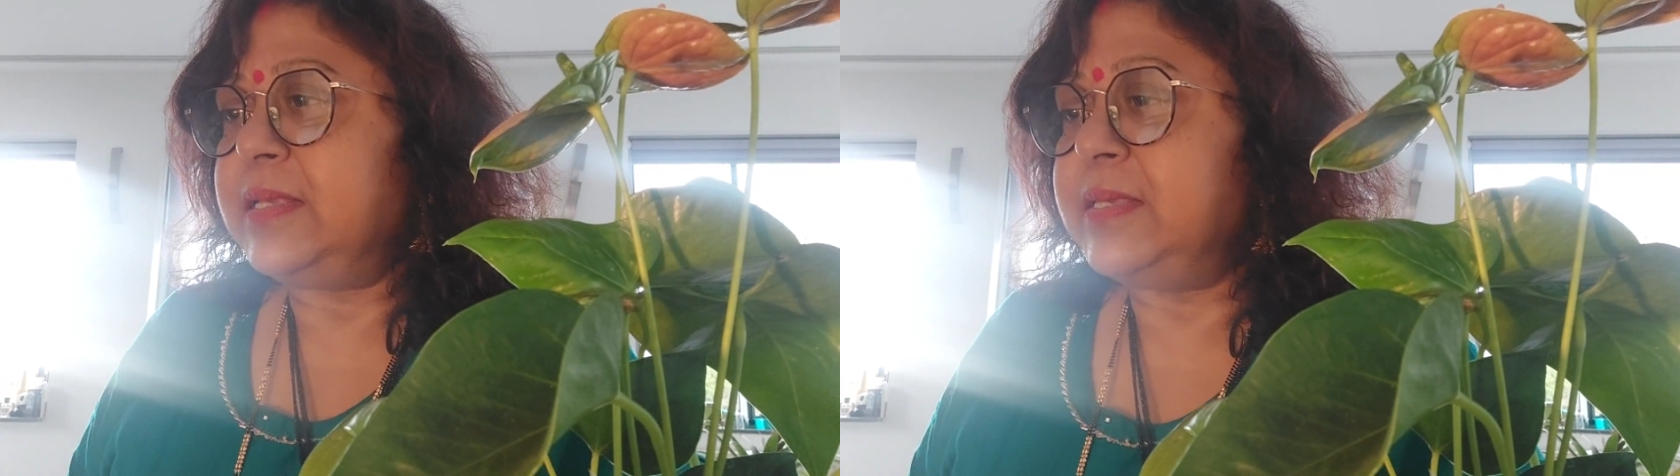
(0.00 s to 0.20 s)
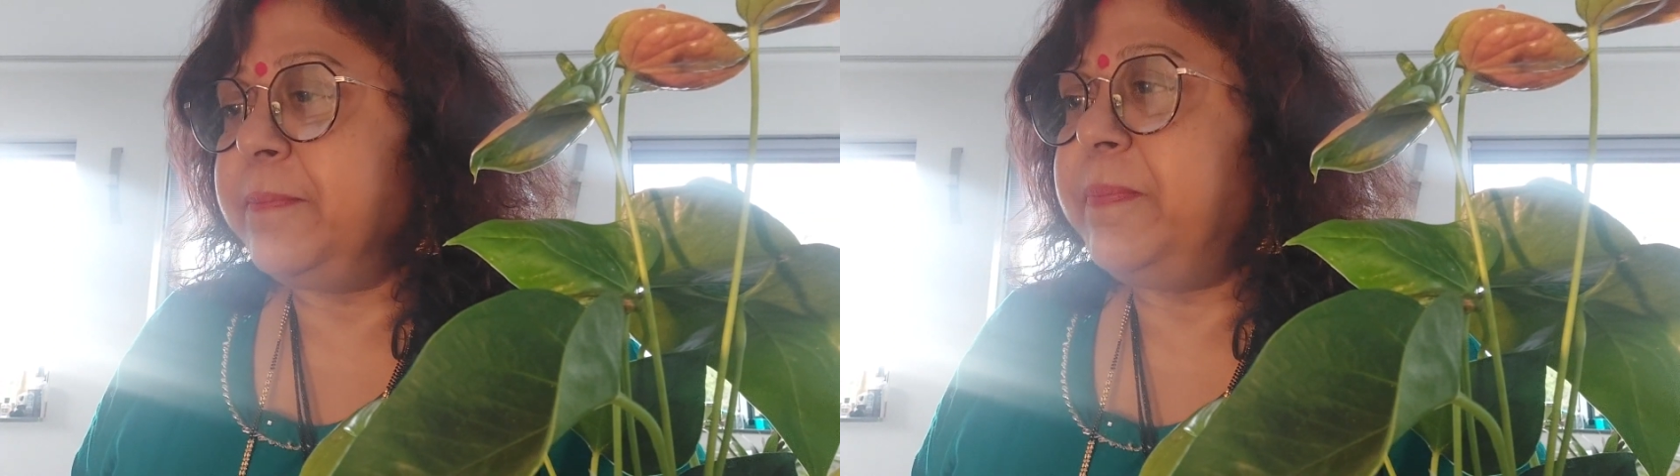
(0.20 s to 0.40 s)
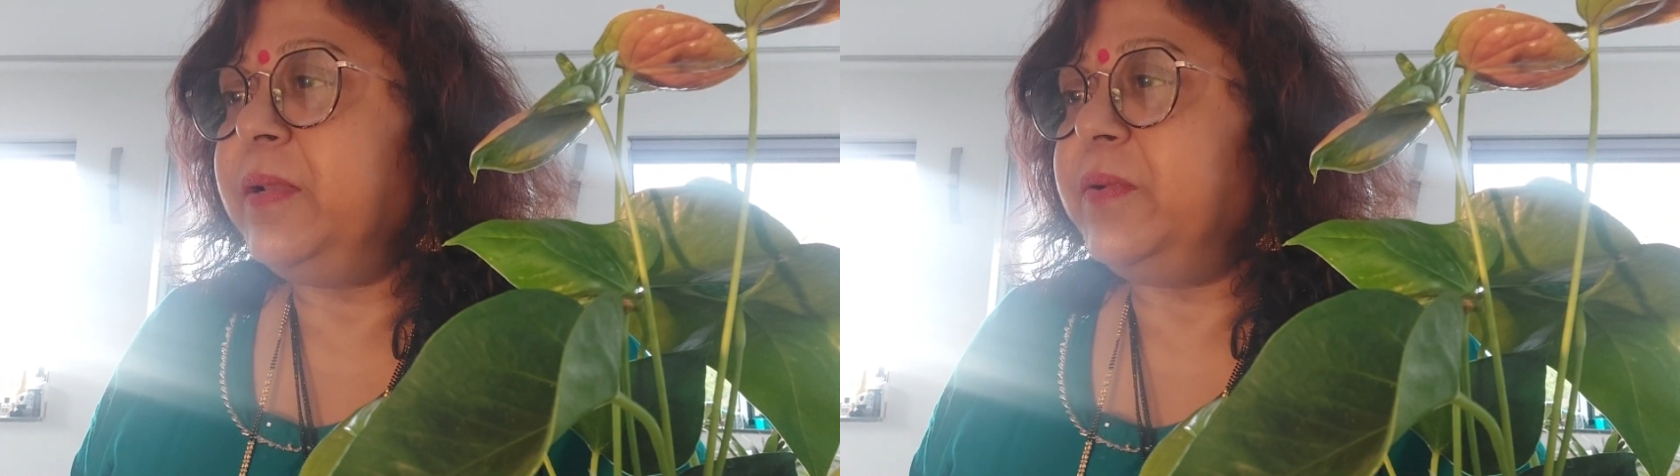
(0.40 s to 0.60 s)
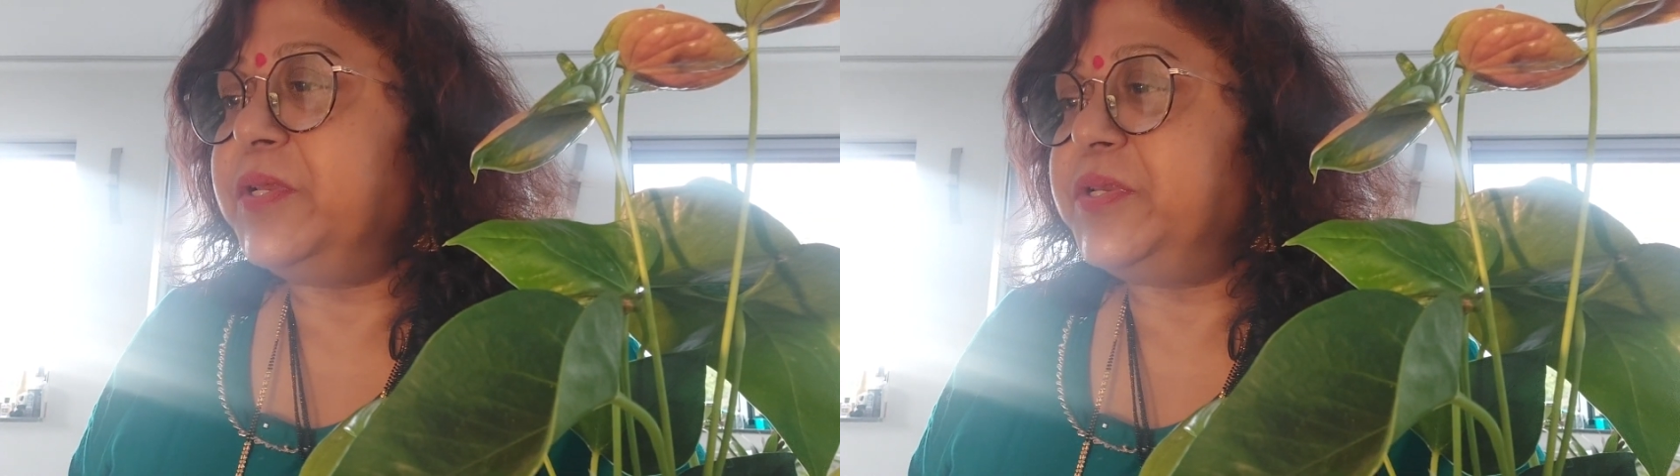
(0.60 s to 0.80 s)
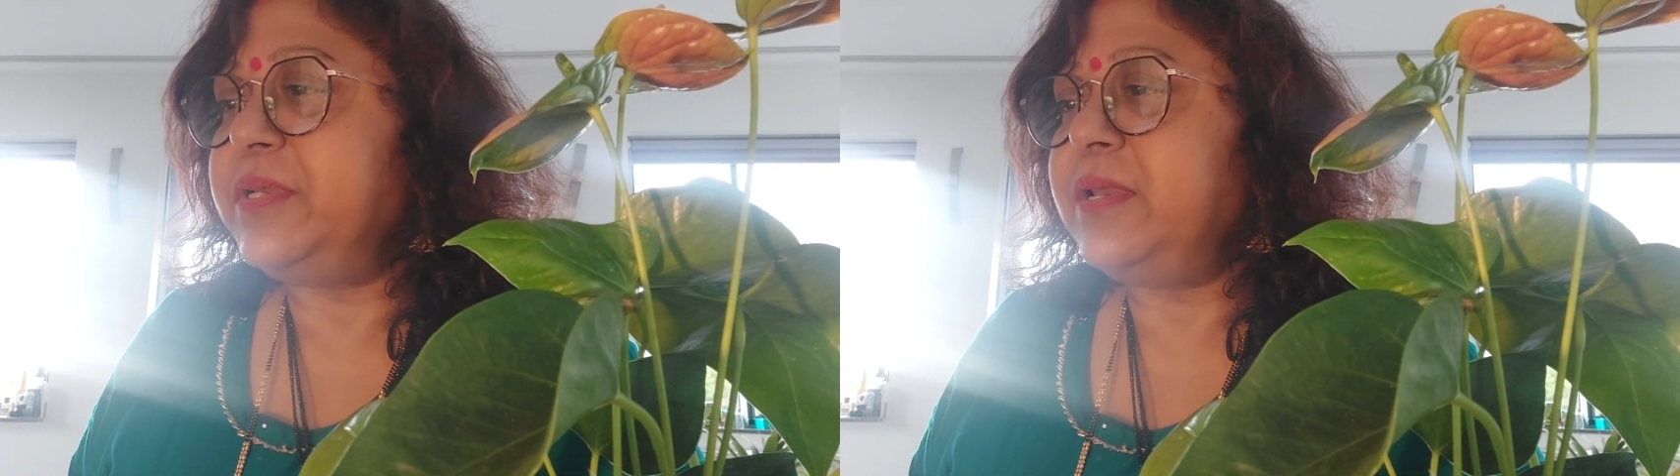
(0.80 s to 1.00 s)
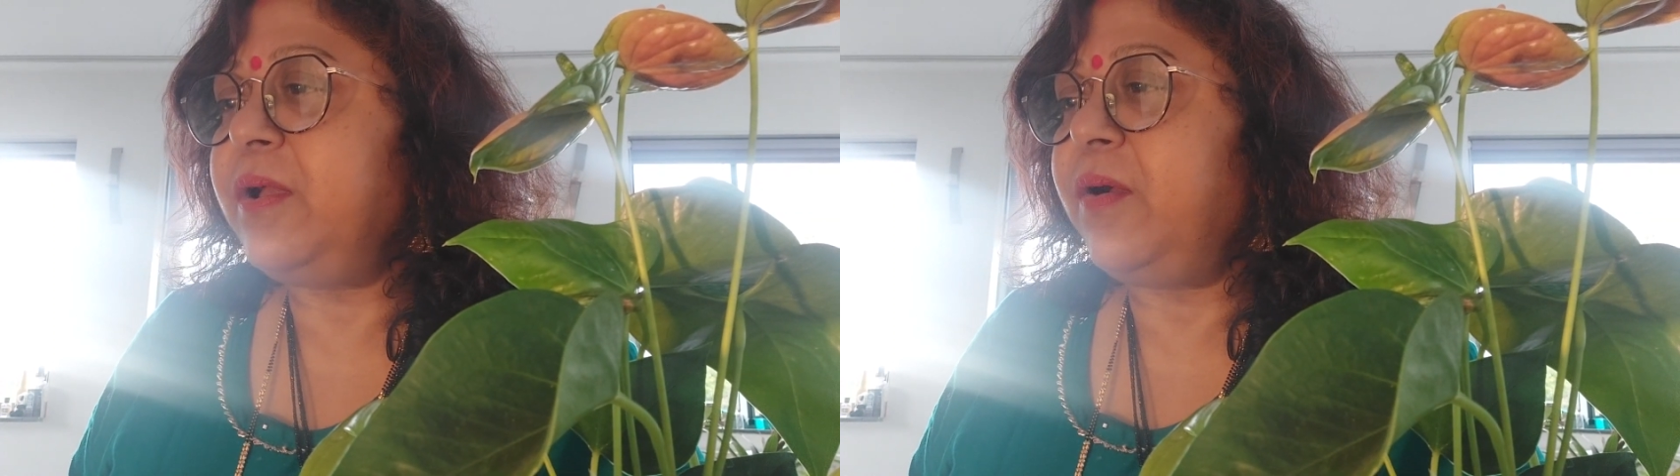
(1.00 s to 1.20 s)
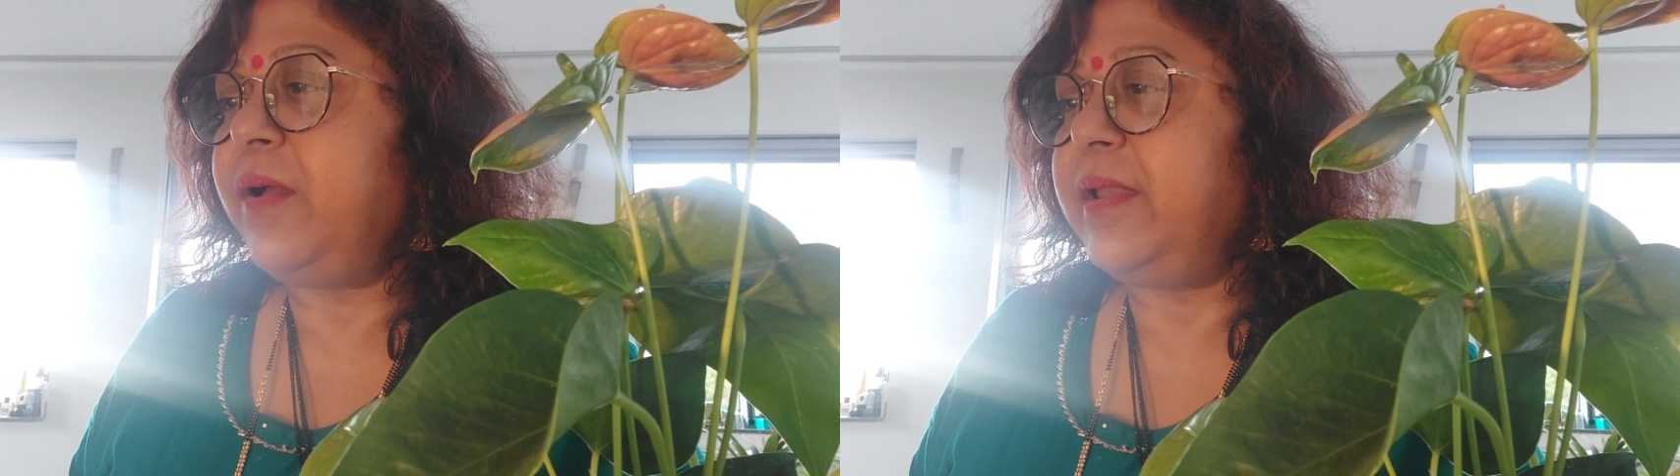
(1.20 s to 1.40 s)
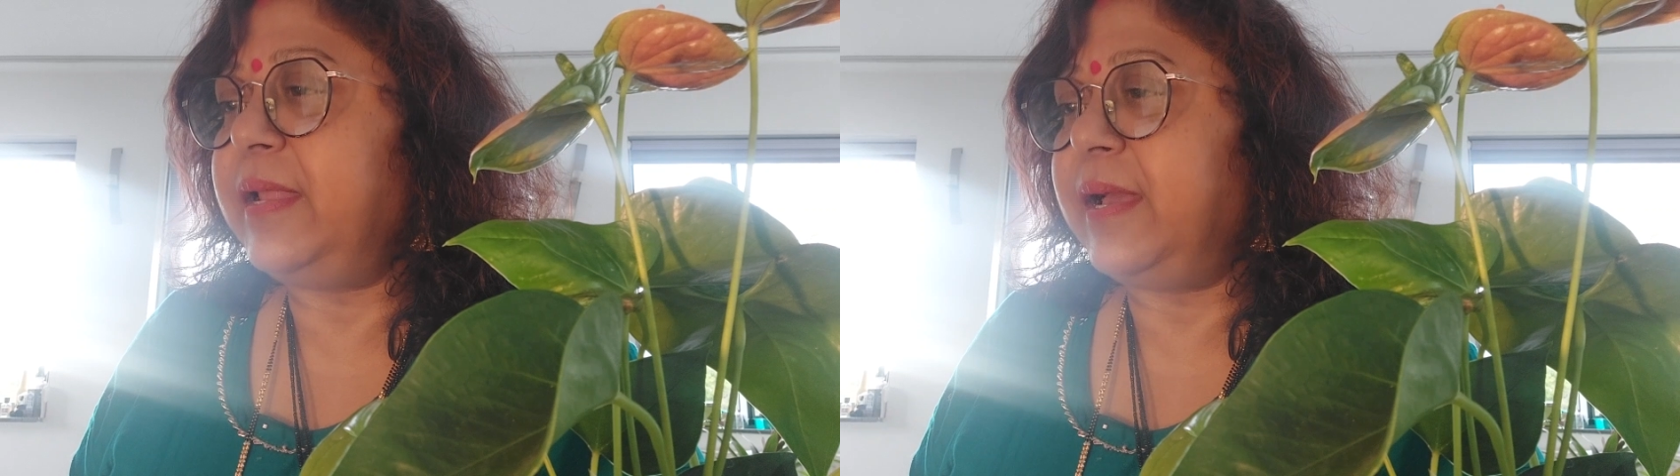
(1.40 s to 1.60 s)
simple question on